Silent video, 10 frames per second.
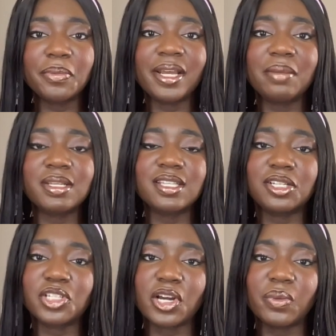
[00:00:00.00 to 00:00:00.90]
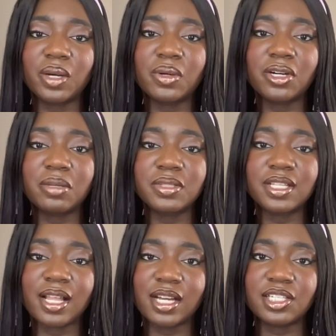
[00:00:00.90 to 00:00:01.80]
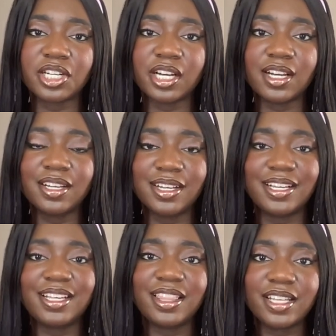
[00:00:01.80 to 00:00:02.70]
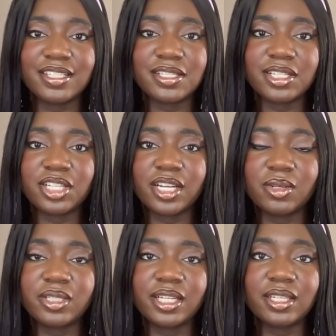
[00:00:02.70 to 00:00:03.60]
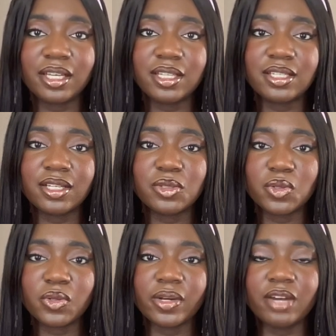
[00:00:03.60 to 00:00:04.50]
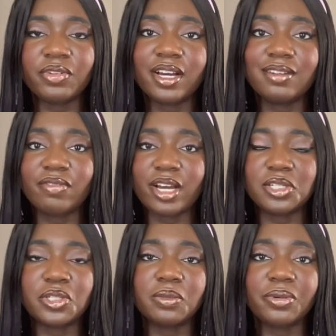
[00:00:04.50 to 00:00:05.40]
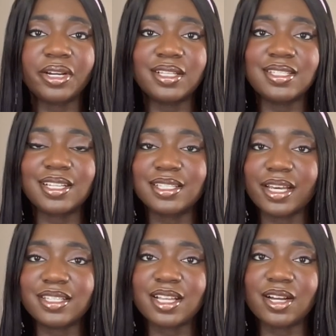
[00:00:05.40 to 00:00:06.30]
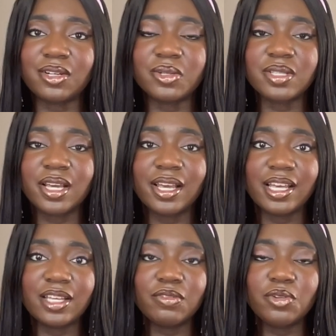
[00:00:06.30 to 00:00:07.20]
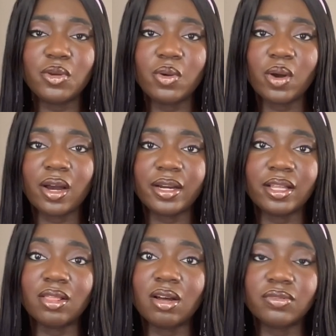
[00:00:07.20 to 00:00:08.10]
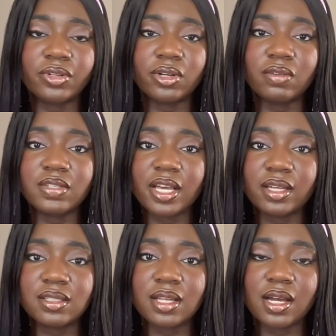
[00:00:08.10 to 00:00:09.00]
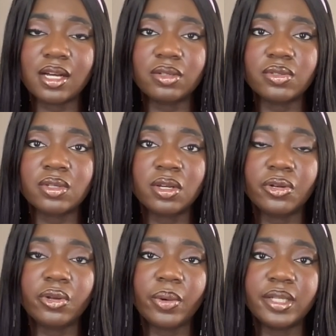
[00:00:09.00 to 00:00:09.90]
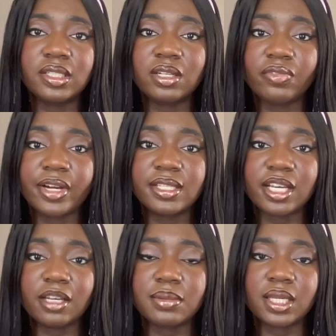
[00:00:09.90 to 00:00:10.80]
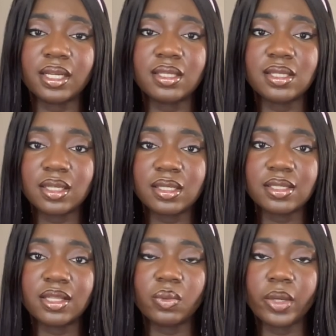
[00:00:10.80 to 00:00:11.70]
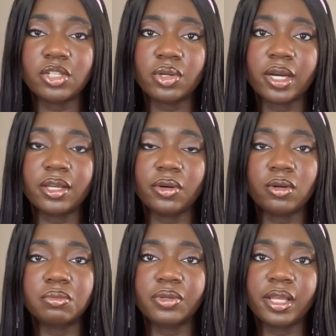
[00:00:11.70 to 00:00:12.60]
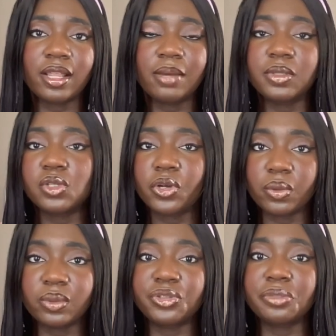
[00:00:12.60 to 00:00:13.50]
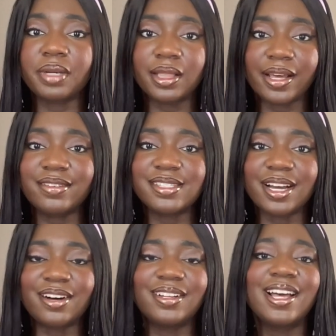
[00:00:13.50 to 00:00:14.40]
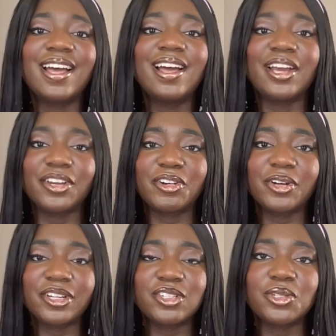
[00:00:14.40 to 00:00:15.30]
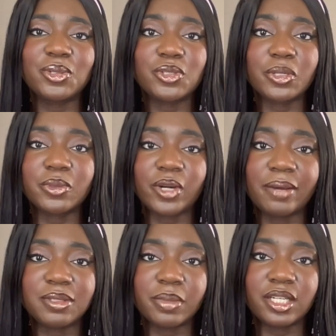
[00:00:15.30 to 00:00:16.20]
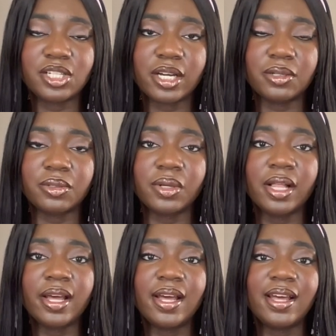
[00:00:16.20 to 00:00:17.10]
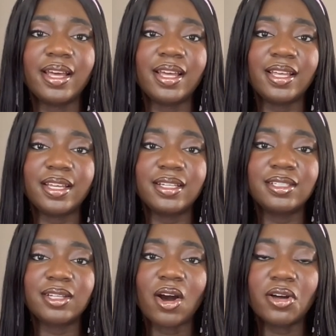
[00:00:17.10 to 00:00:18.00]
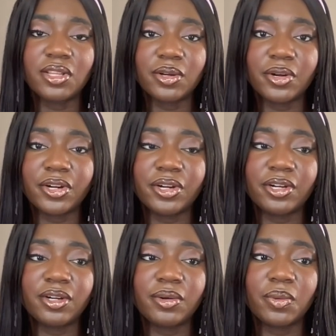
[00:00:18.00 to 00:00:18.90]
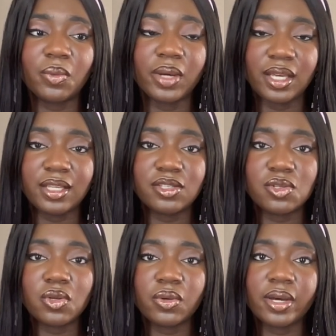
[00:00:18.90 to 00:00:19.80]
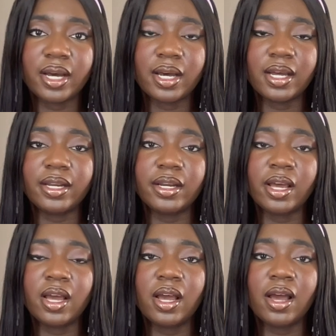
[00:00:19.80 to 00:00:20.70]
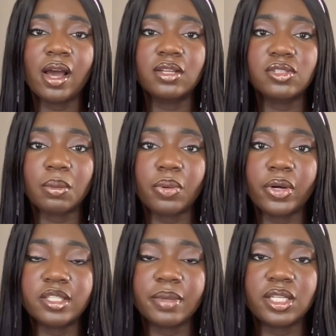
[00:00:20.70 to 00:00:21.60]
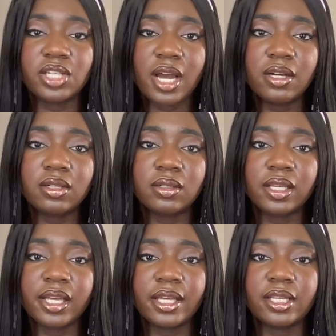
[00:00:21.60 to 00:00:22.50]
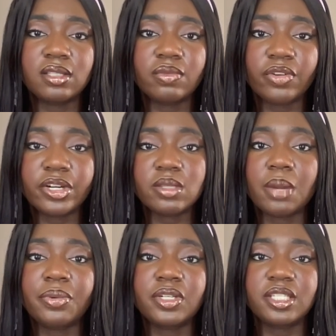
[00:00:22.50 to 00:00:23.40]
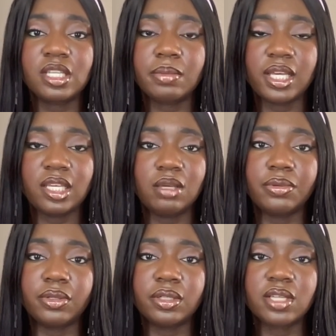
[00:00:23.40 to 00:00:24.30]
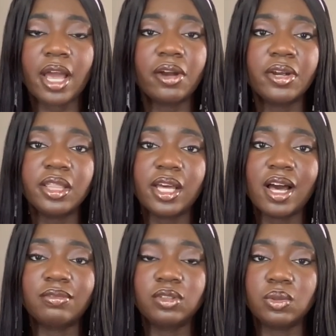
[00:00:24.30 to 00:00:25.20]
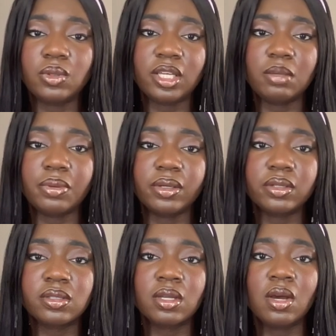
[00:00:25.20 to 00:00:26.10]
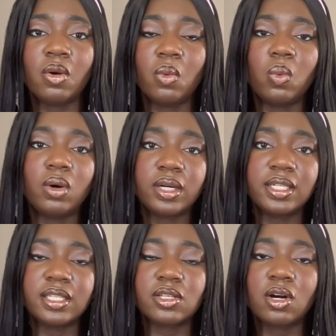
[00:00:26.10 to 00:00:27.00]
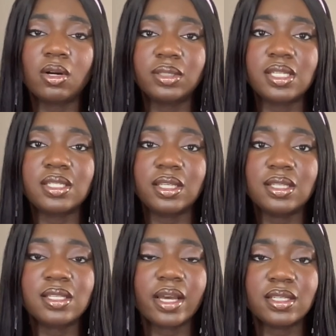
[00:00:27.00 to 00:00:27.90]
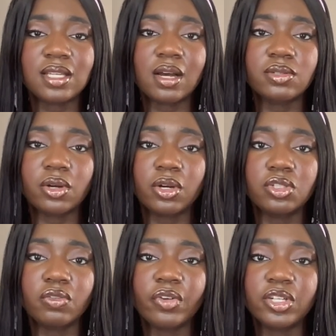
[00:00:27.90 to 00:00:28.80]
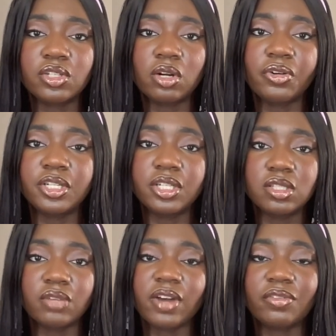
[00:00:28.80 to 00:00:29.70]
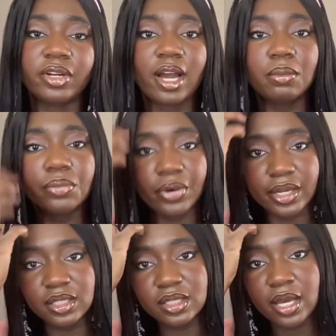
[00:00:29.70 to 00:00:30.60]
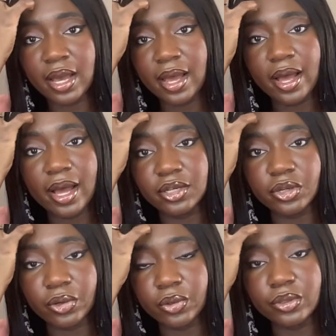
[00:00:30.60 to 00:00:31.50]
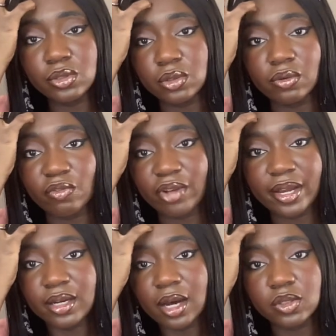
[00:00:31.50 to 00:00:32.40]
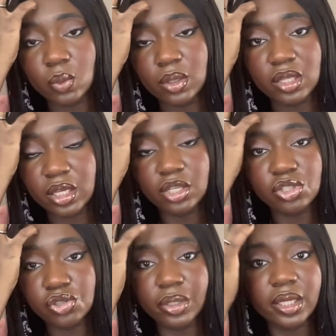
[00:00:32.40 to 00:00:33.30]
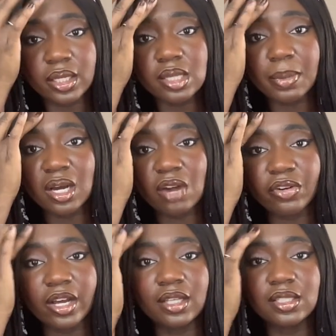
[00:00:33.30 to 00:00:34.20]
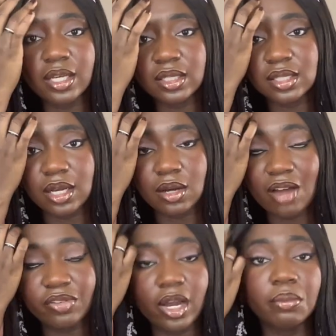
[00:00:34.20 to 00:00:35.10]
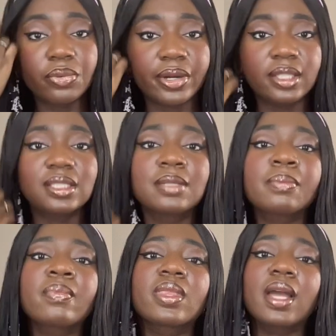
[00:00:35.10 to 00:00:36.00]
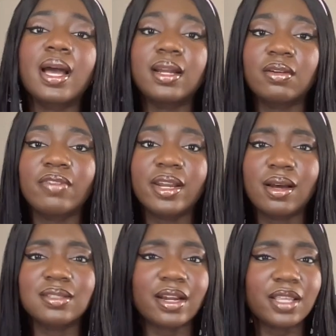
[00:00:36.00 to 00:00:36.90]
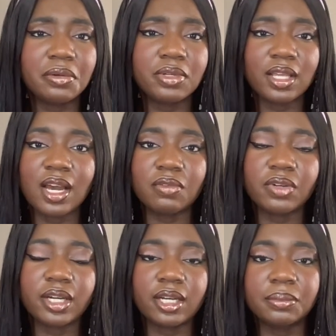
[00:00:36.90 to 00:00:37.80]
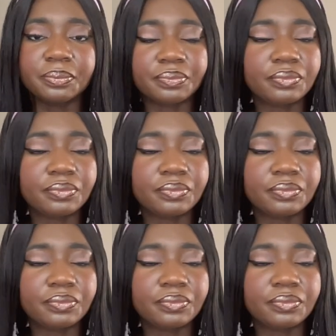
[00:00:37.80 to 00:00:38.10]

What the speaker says: my name is Ashanwa. Welcome to LAJA. This is a channel dedicated to African fashion, prints, and textiles. If you are a lover of textiles, knowing the different types that exist and the ways you can incorporate them into your wardrobe and lifestyle, I encourage you to subscribe to my channel. In other ways you can support my channel is first by purchasing my ebooks. I currently have 2 ebooks. One is called Textiles, the Controversial Origins of African Print, and you're going to find out what the history is about African print, and find out, are they really African?